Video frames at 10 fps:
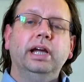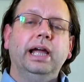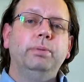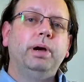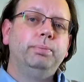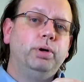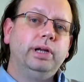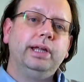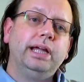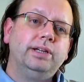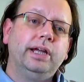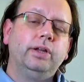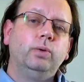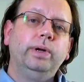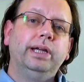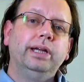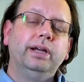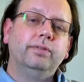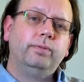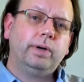And by putting that together, we can get
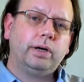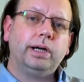a very